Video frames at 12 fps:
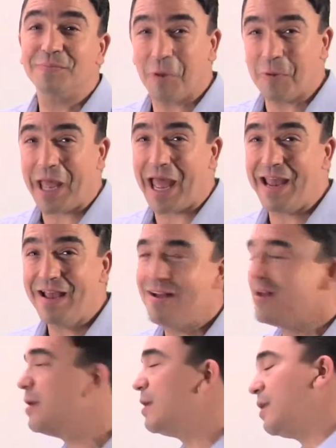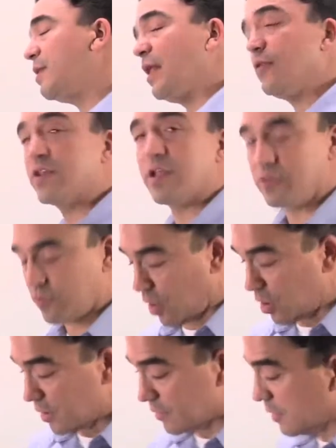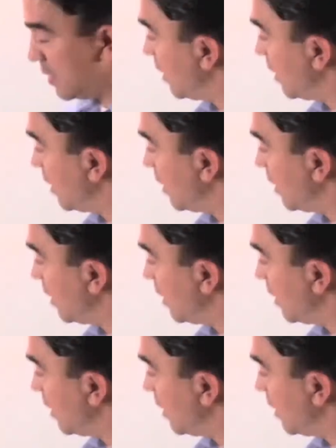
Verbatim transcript: Okay? Let's get started.